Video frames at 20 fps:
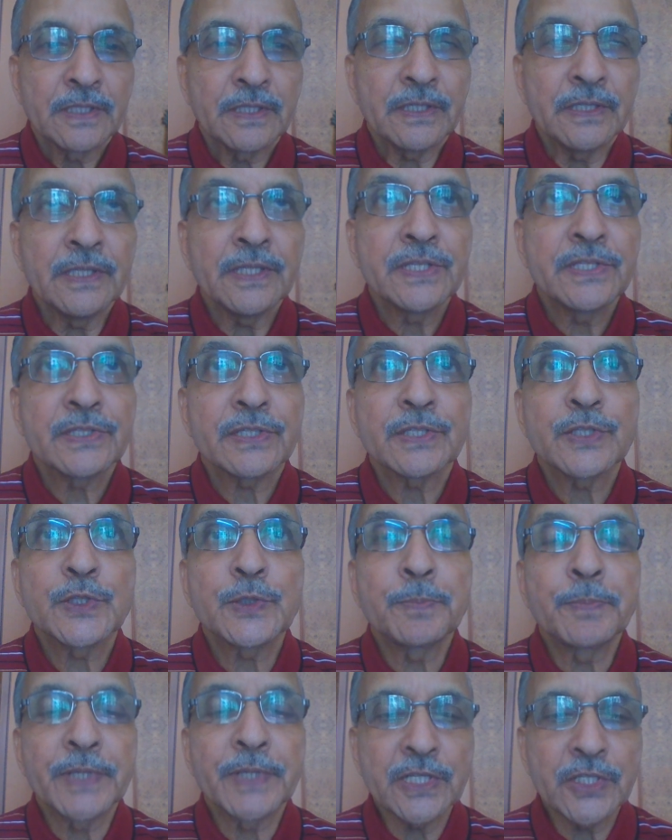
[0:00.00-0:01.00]
is
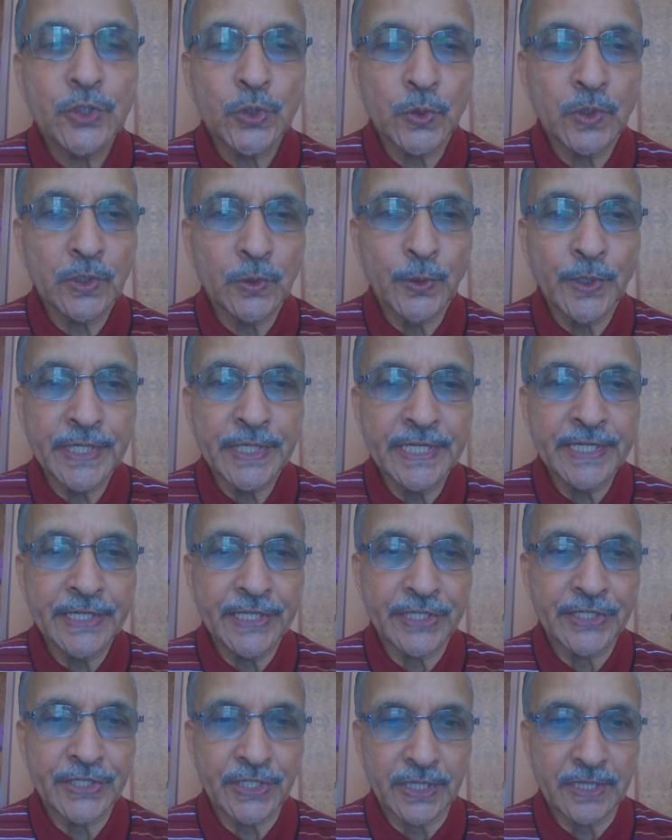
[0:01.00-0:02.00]
spiritual
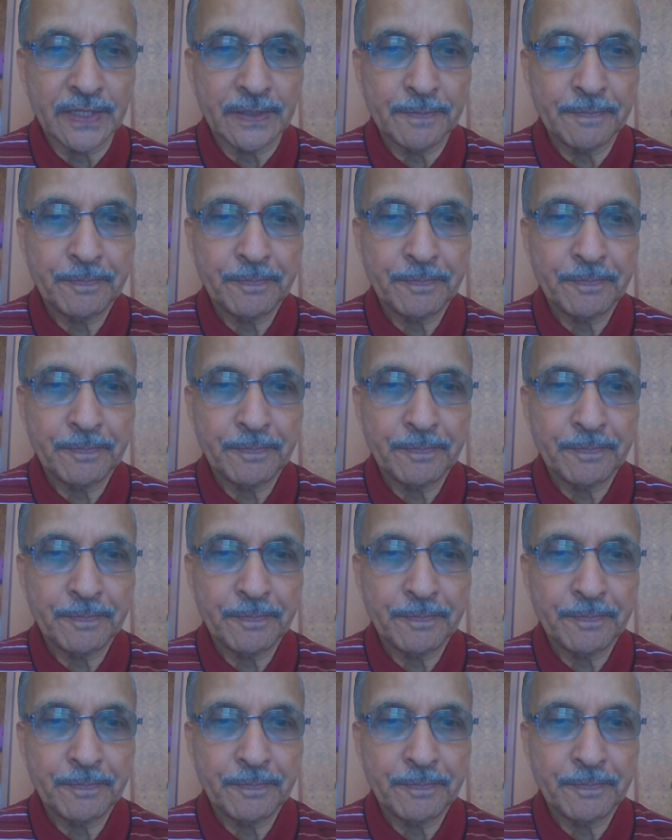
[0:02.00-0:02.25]
orientation.